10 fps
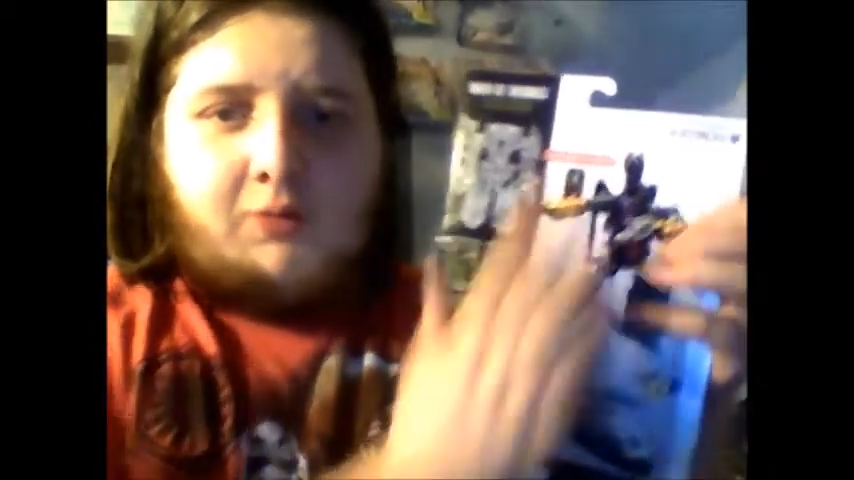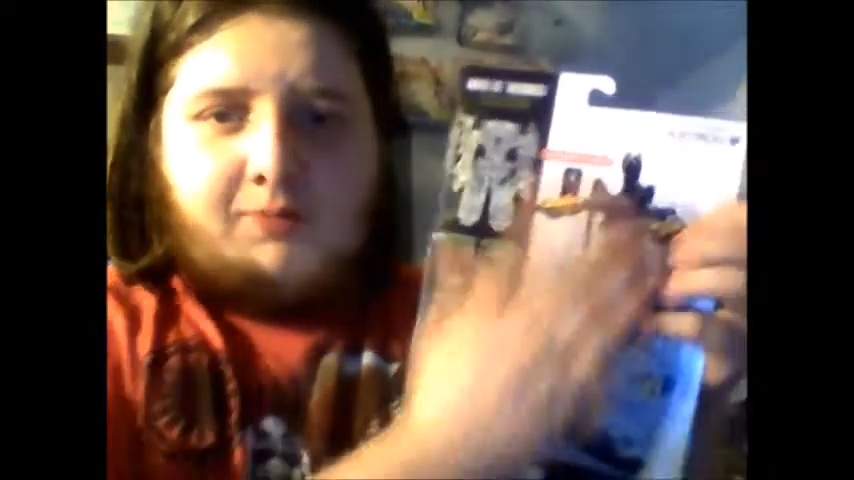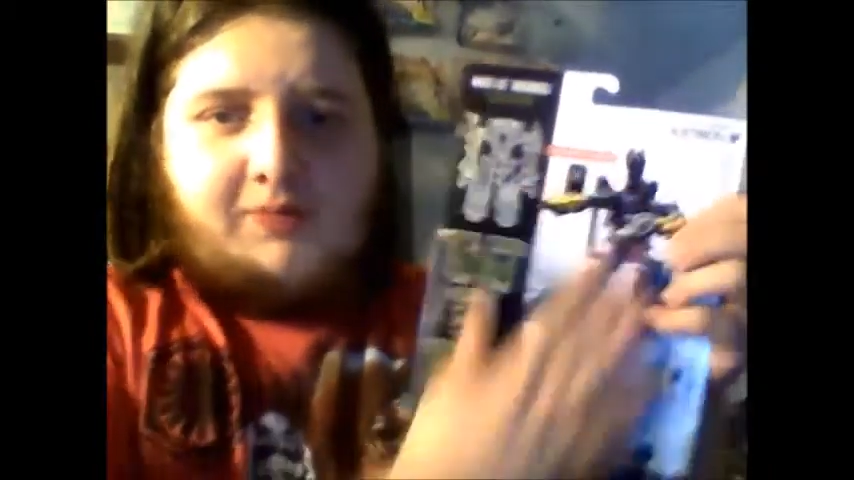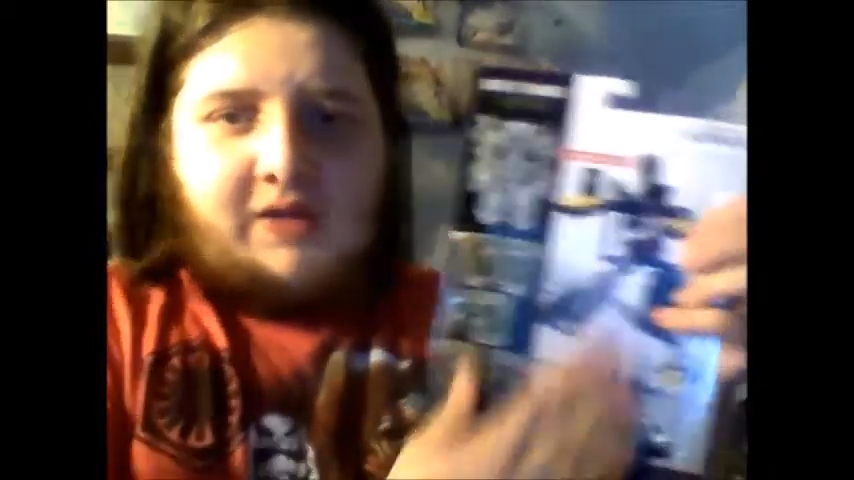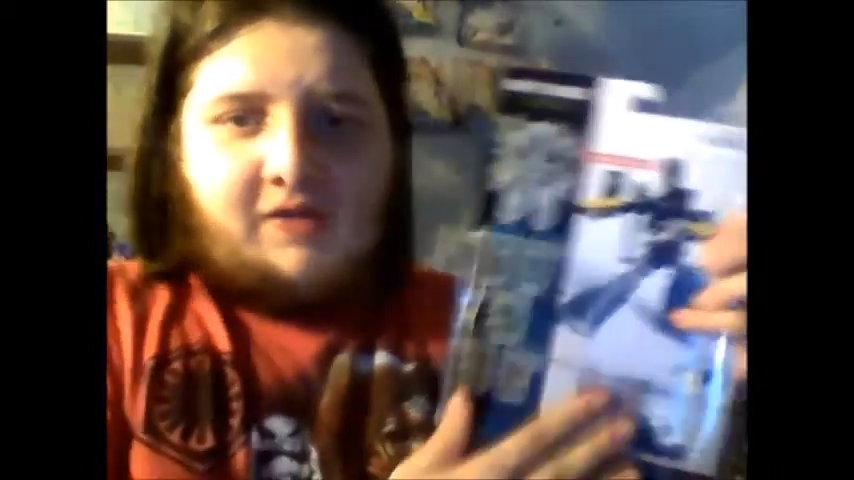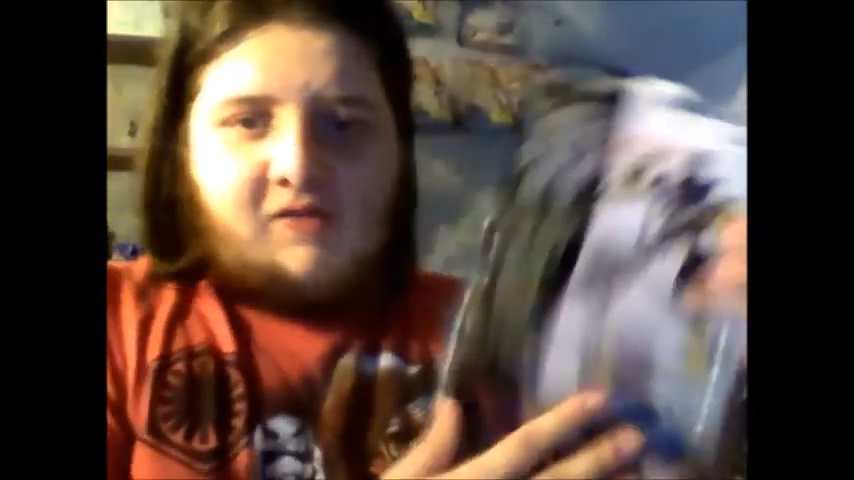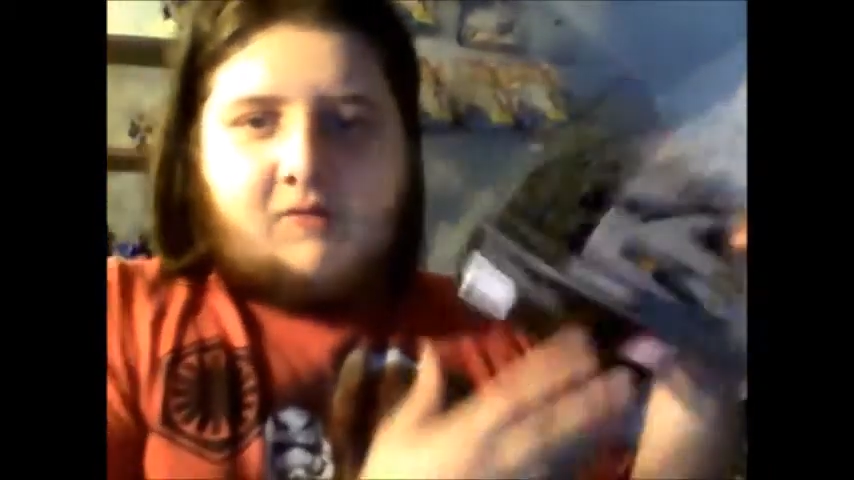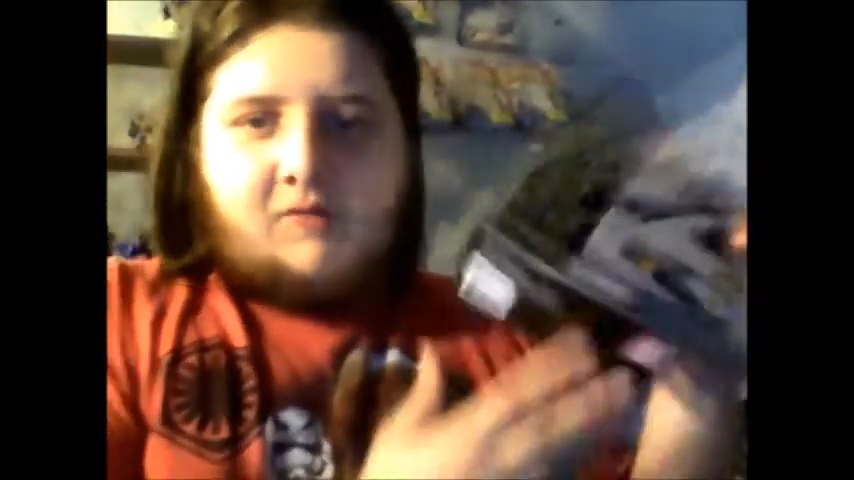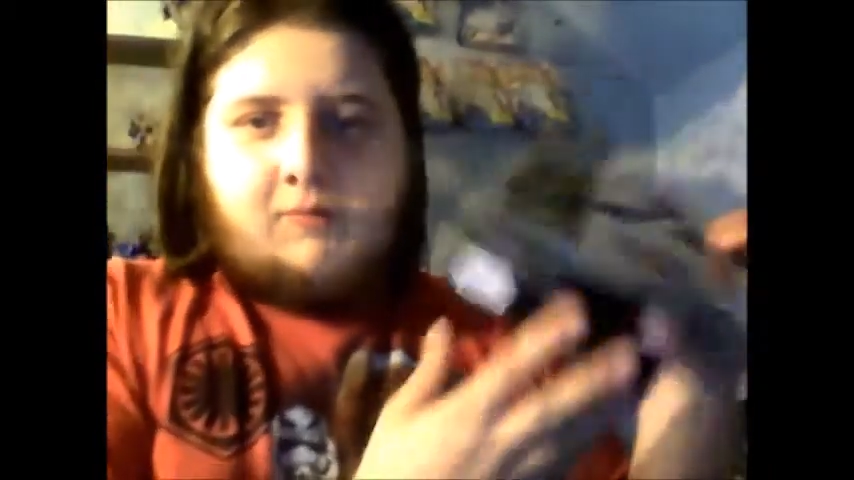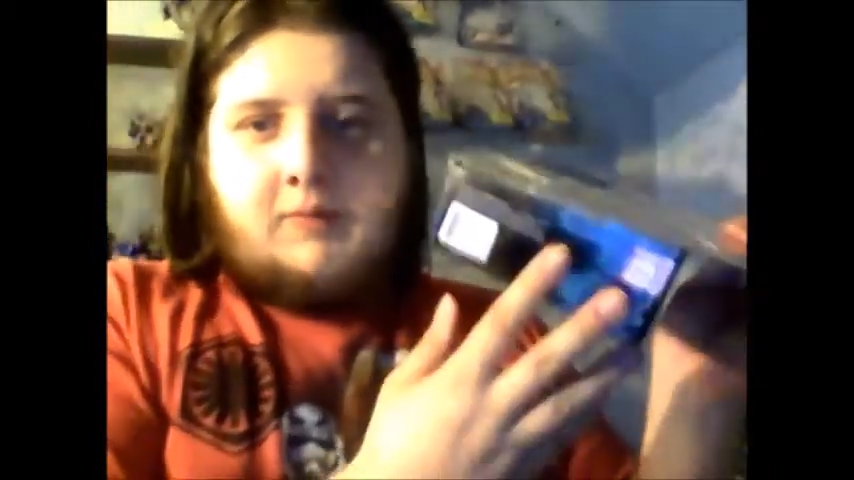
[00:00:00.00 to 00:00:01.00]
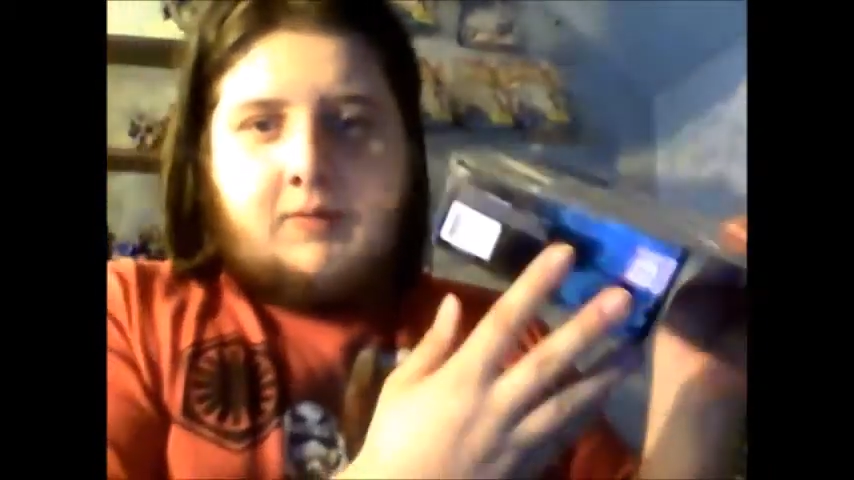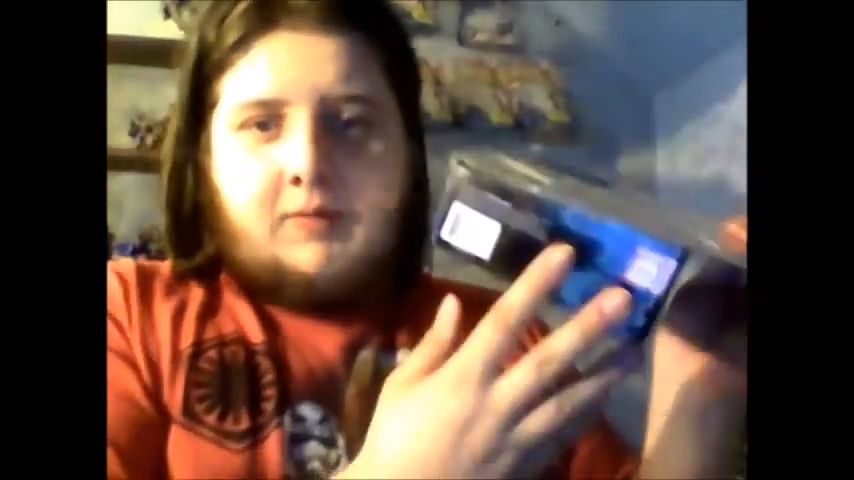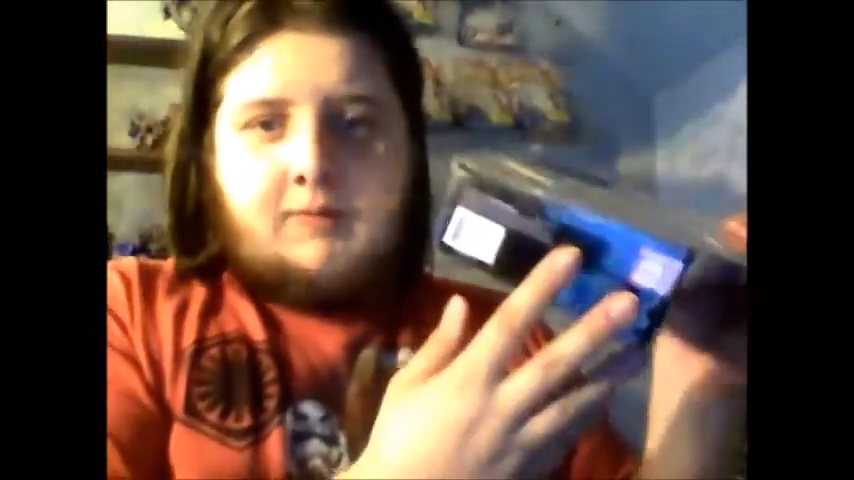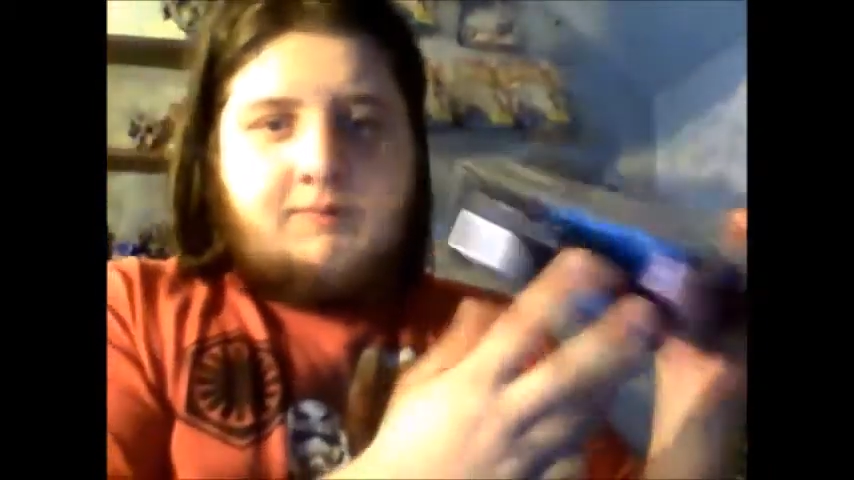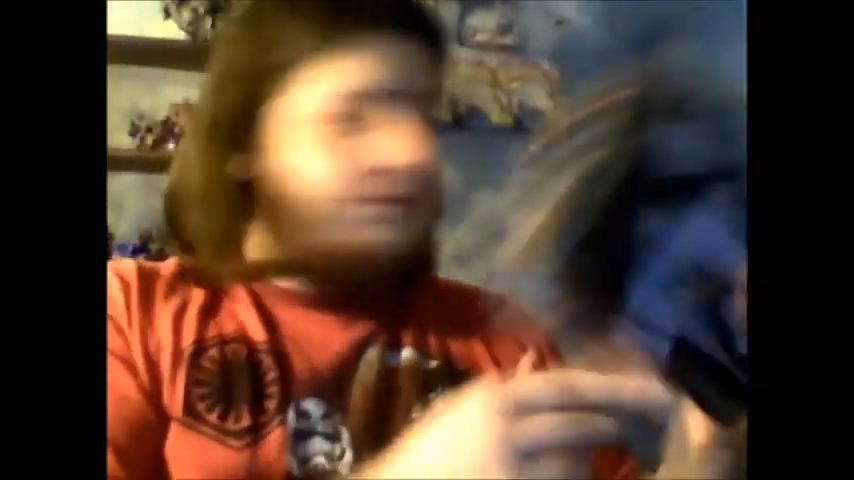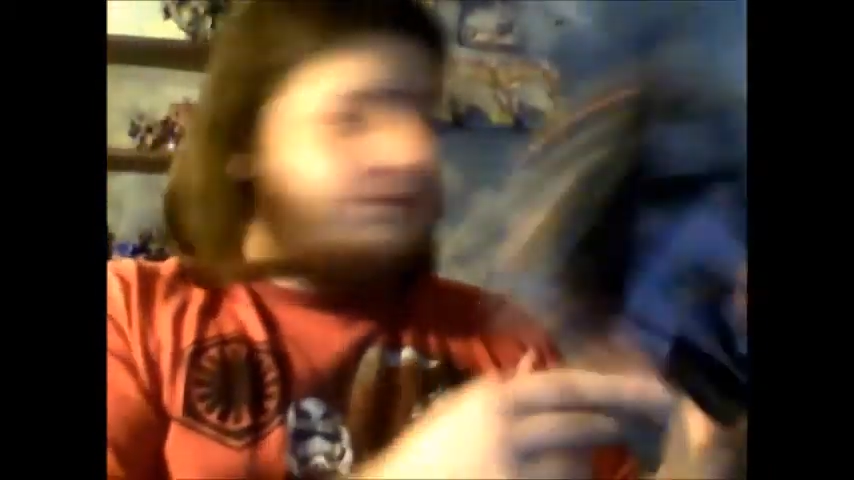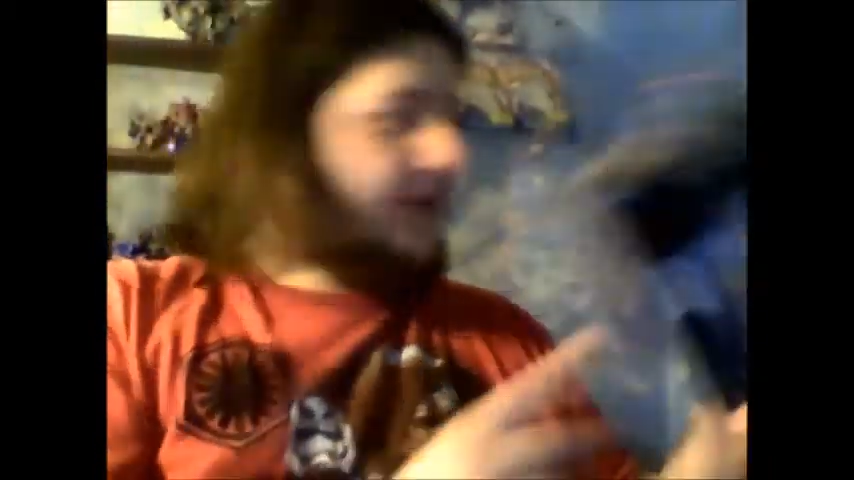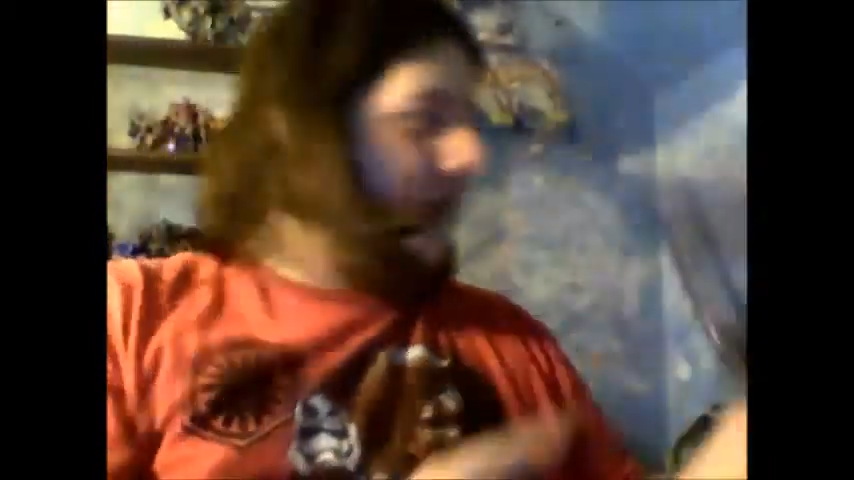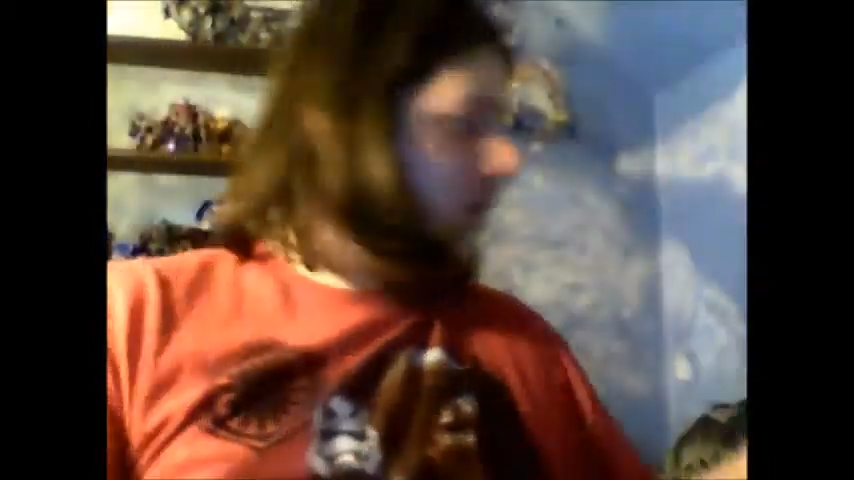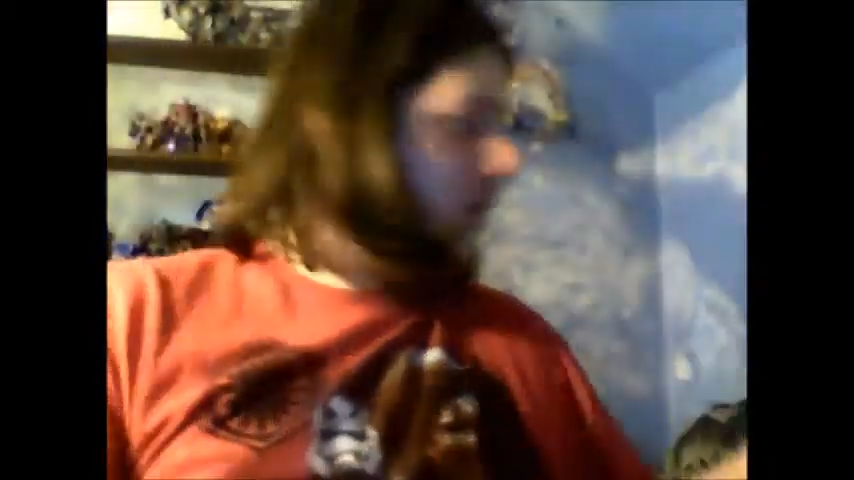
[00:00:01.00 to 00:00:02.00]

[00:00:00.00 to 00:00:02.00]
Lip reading: this. Yeah.